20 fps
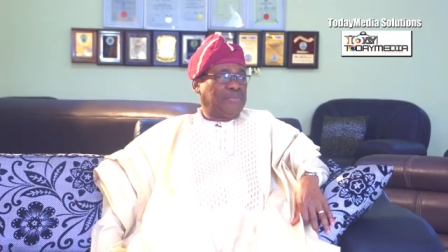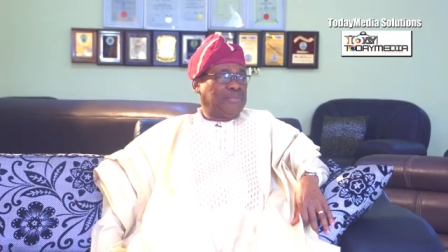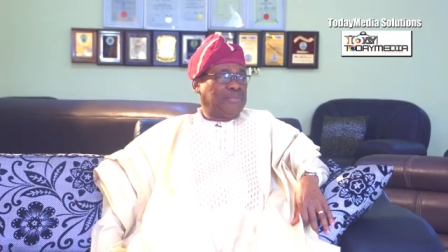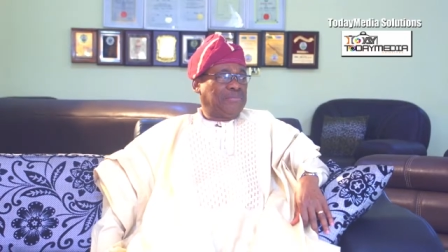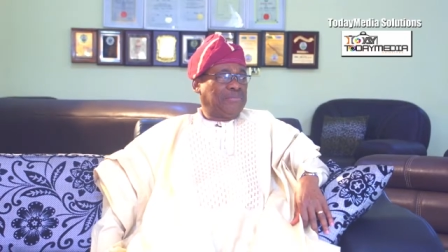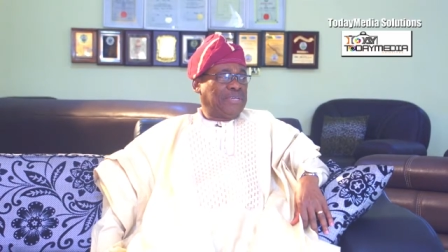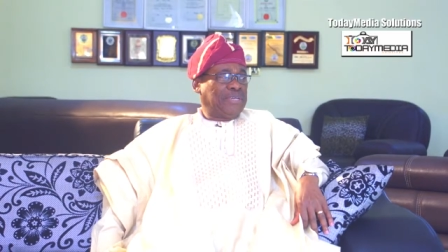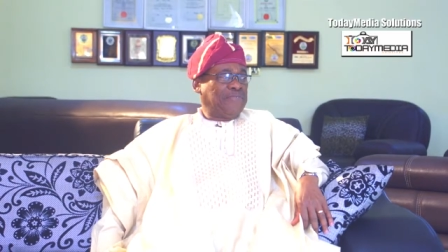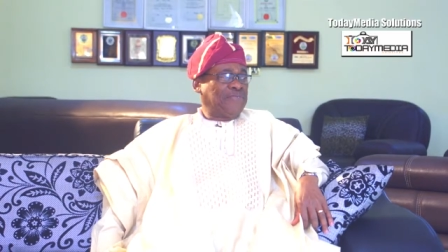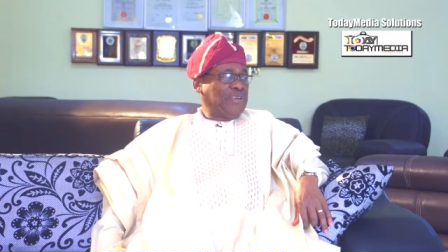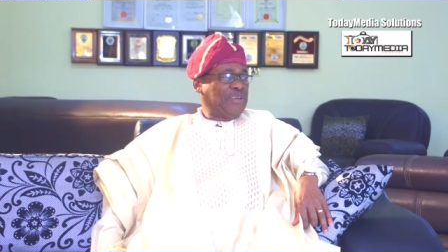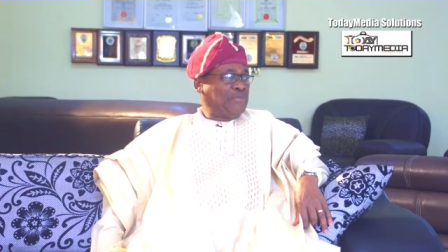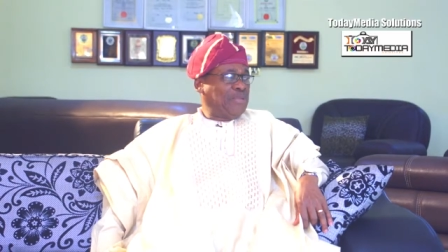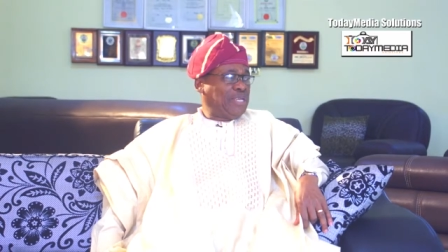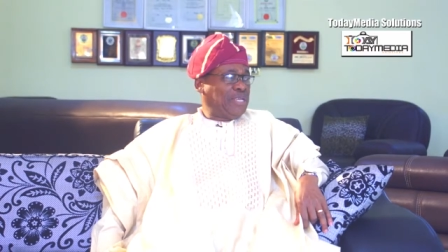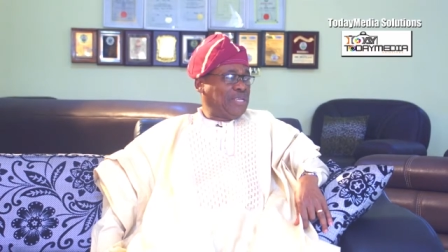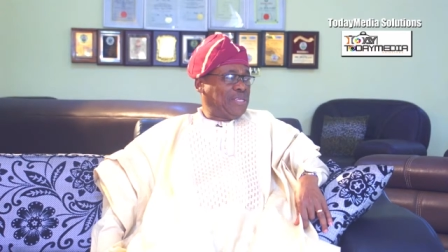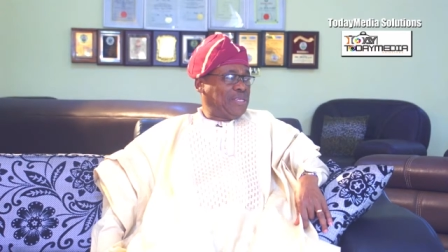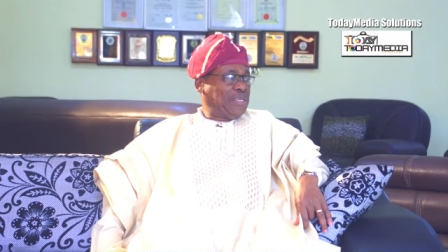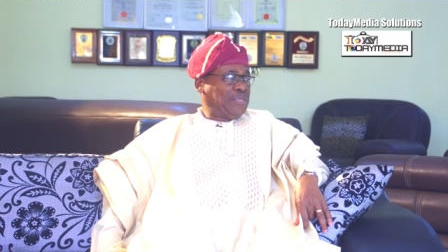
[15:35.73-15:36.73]
My
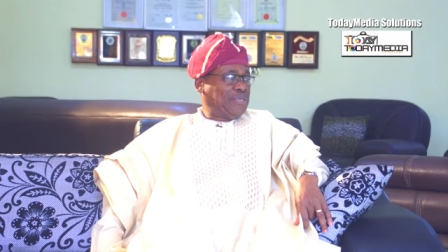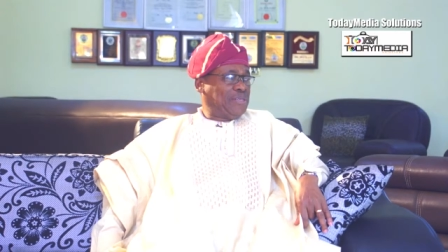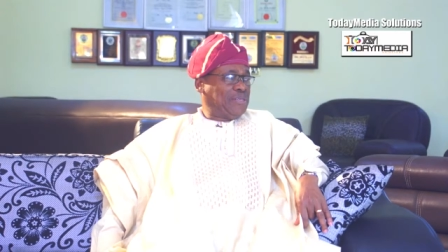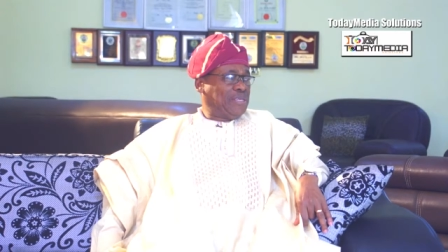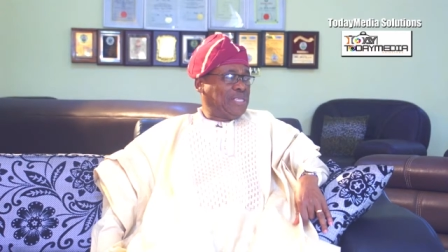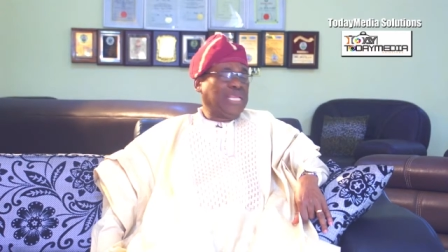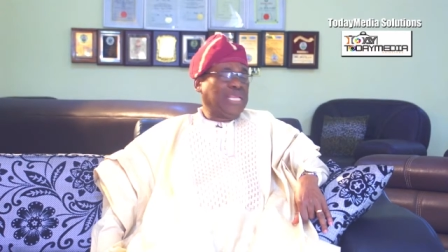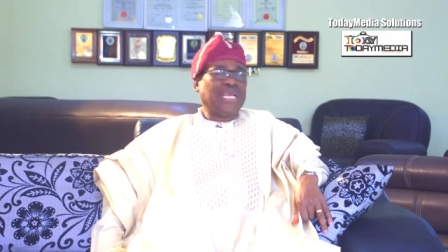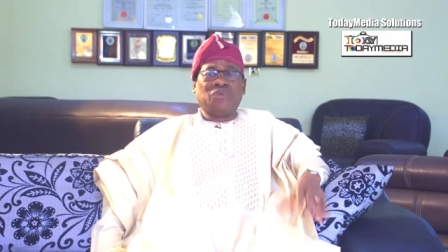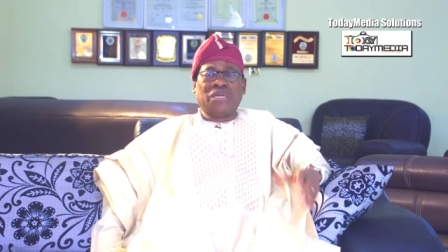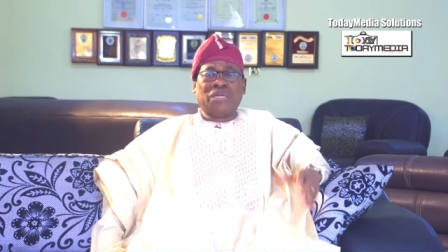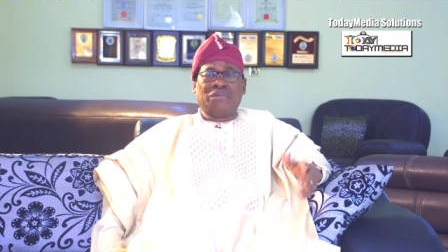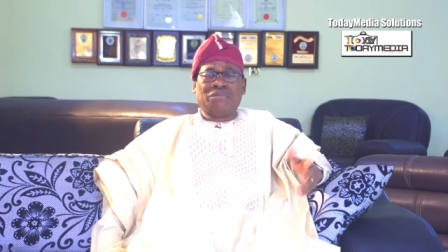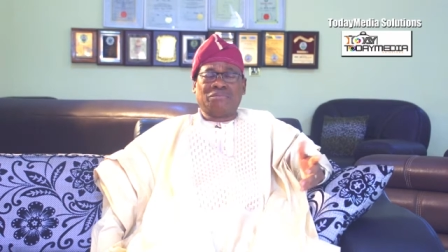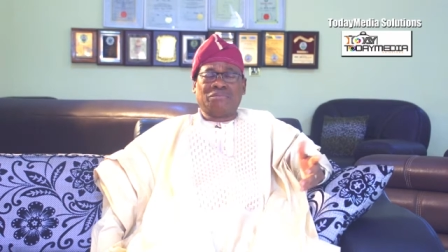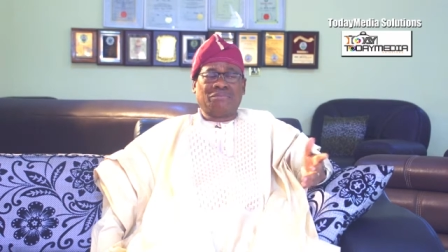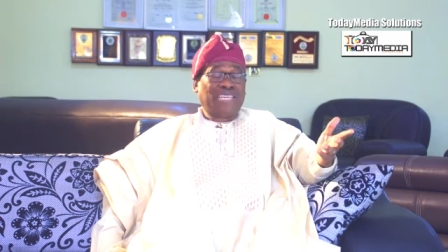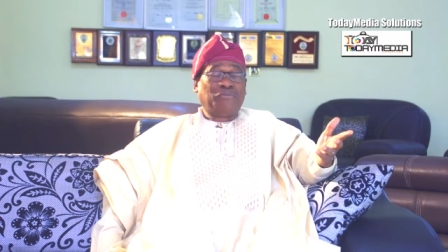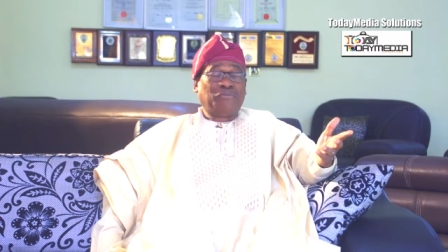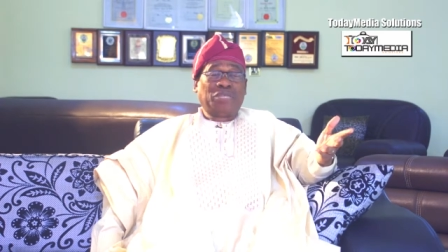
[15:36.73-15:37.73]
family is not here. Well,
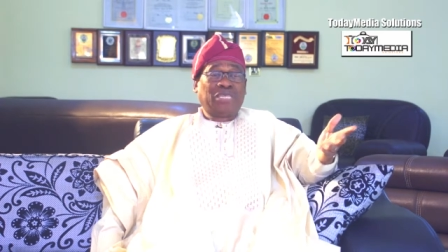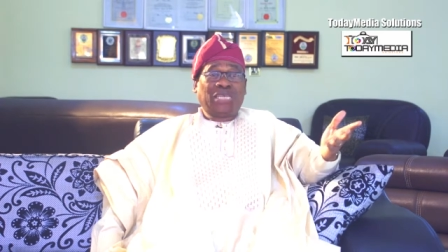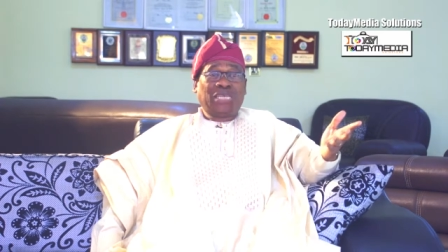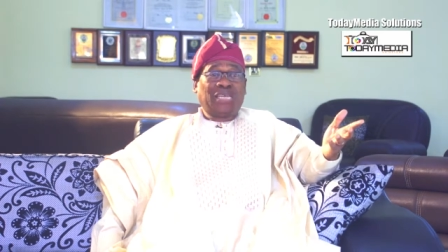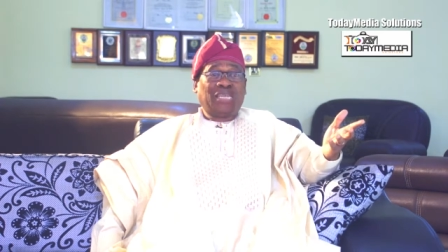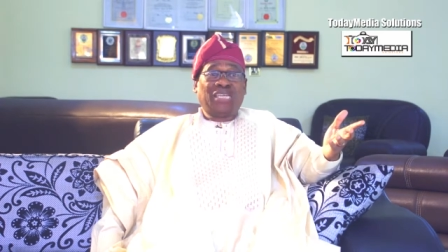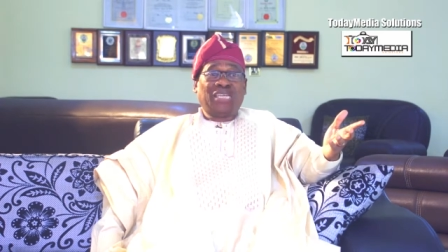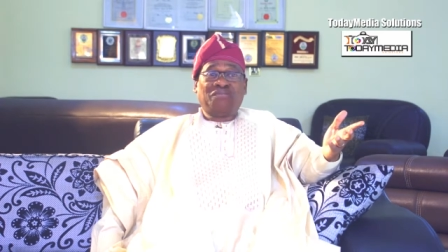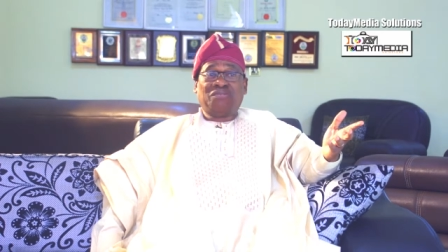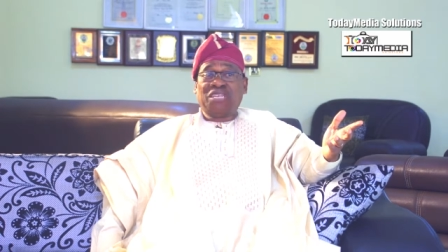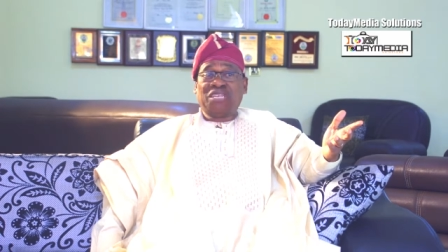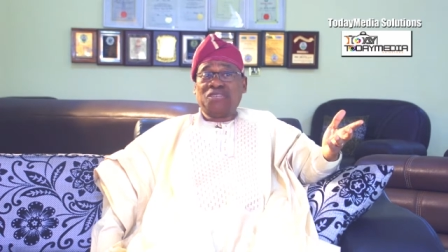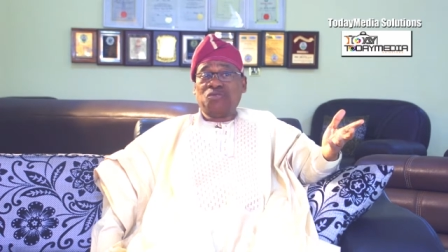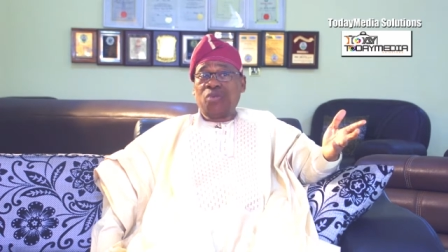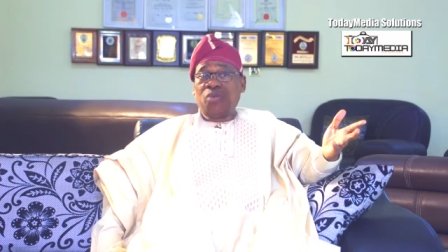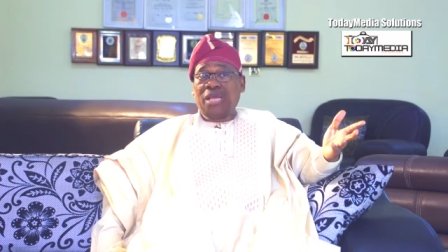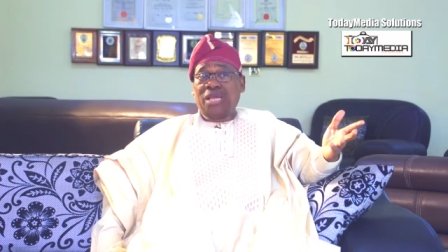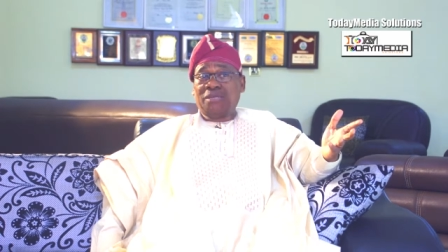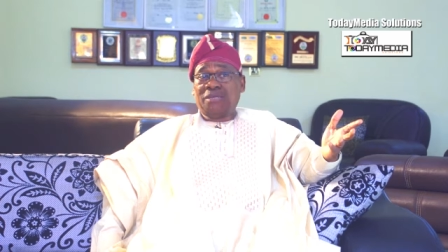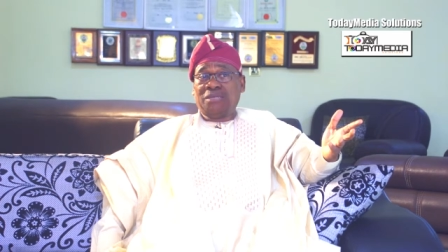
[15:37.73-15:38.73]
anybody can live
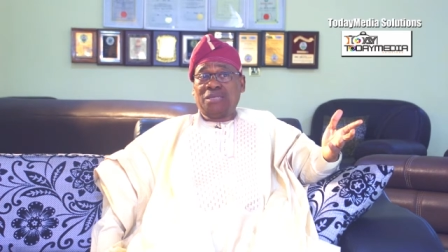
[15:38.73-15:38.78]
anywhere.